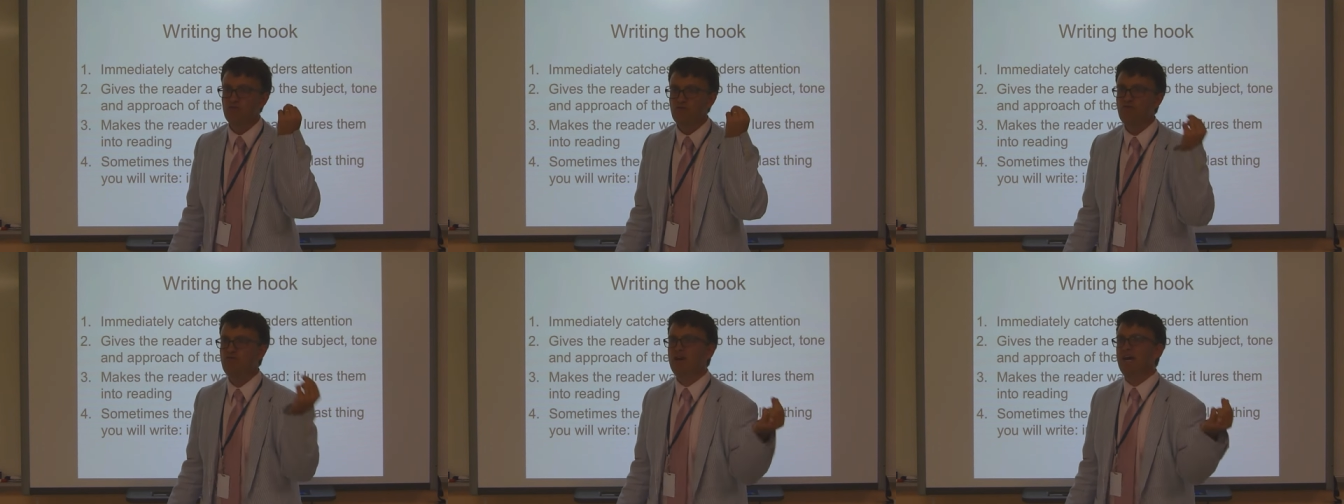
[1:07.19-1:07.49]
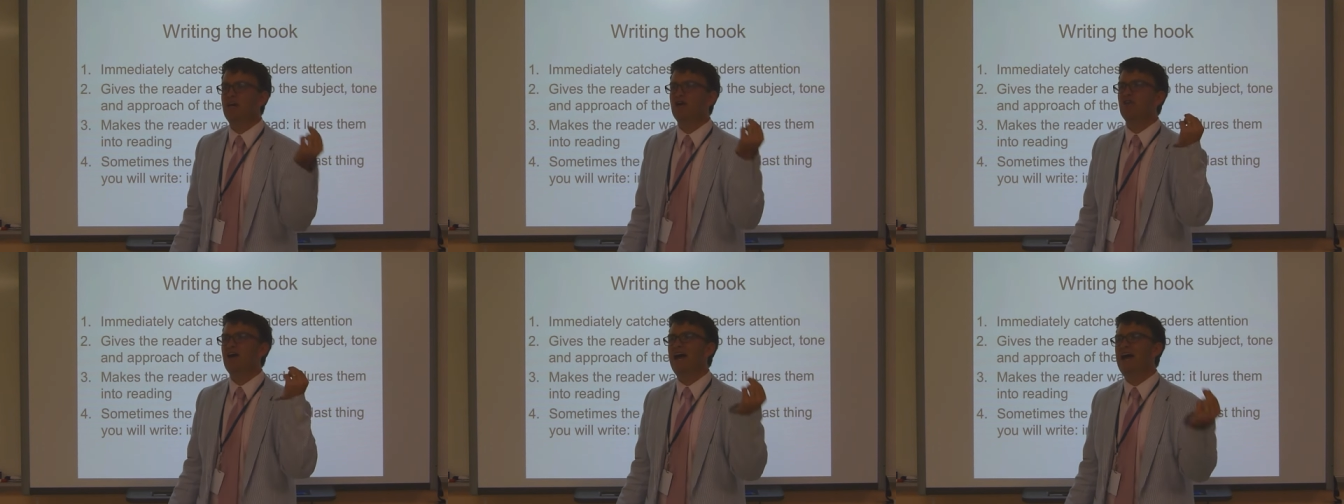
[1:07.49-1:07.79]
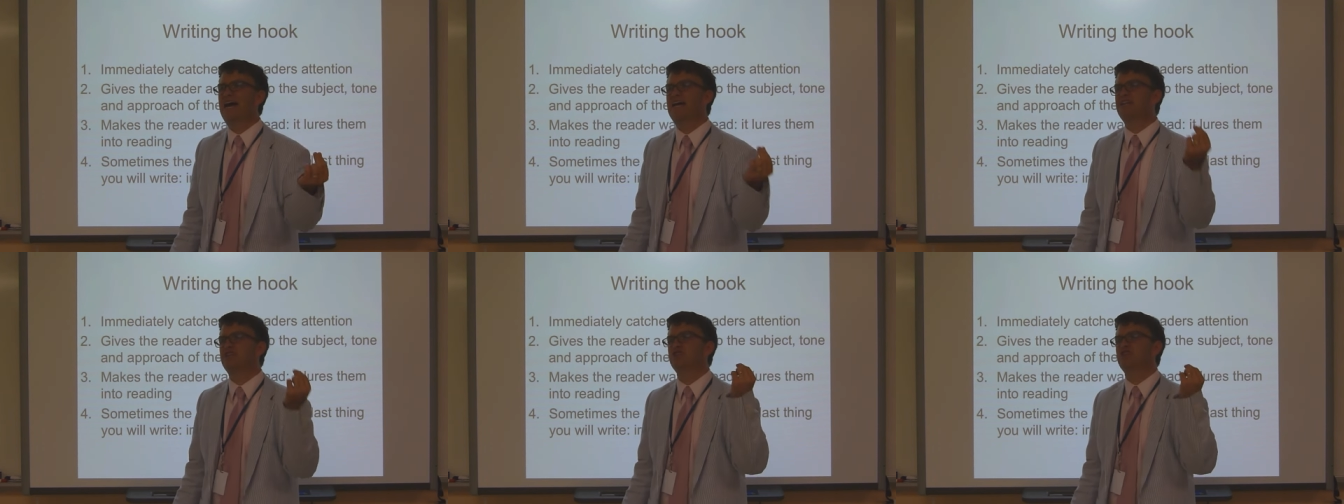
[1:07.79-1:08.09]
the reader
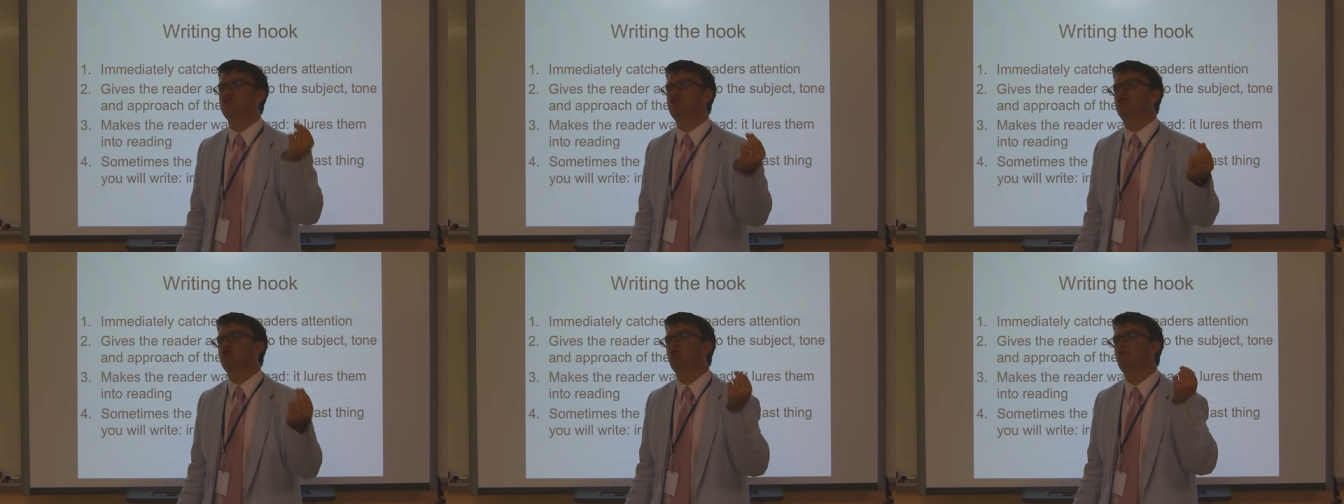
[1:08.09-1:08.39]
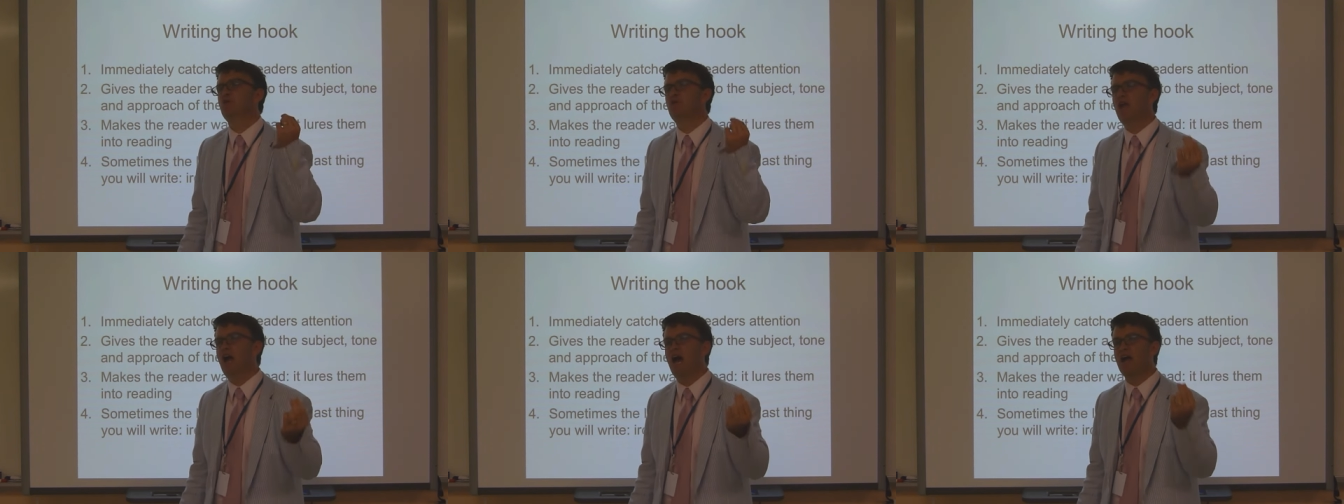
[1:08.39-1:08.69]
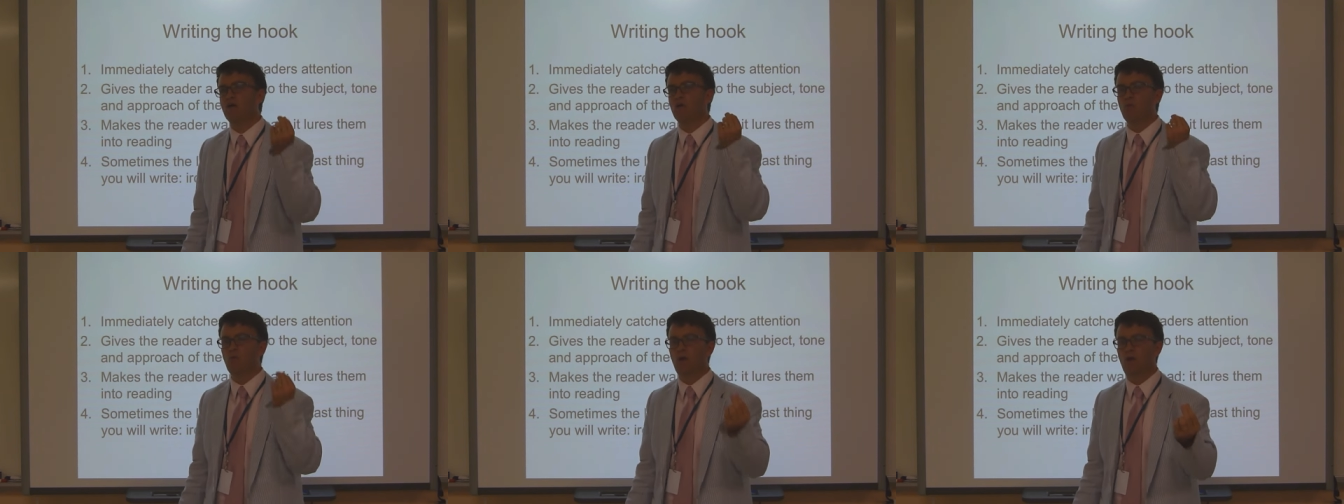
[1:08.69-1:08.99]
has to do a
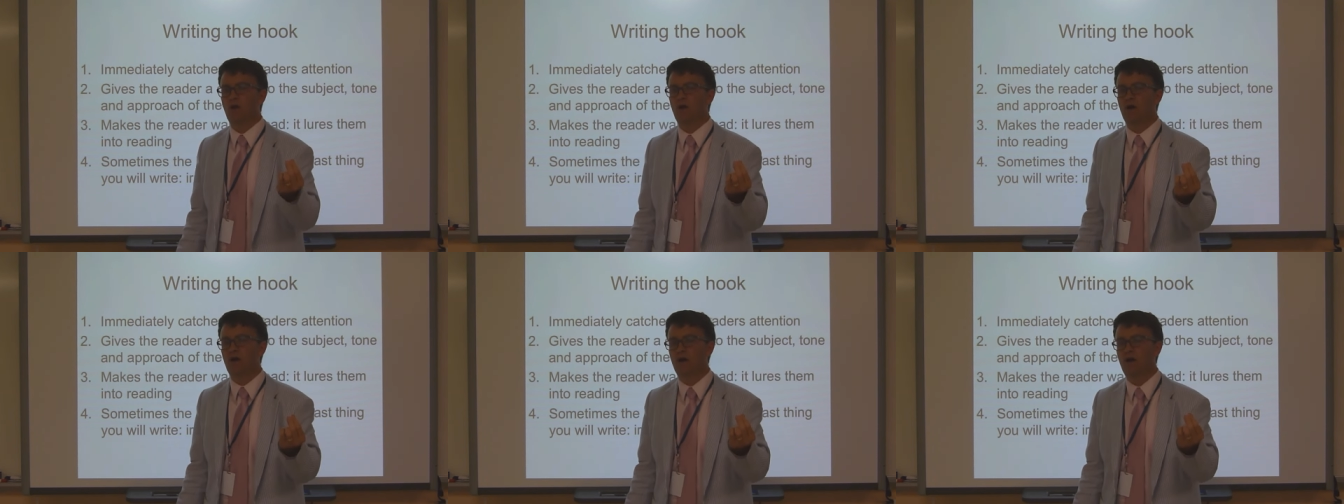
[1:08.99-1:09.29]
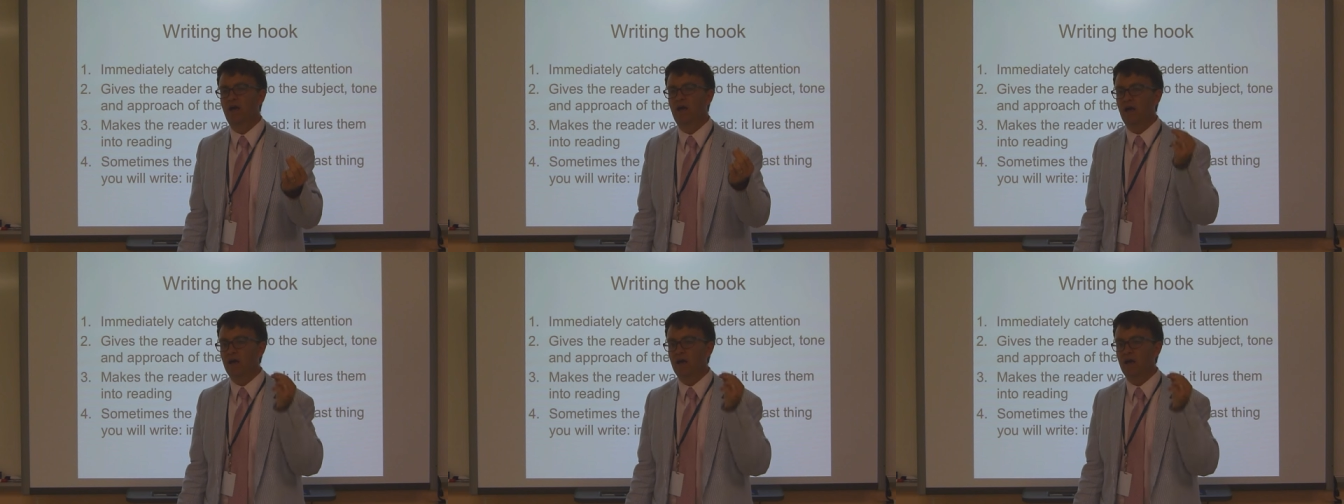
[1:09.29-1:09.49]
lot of work.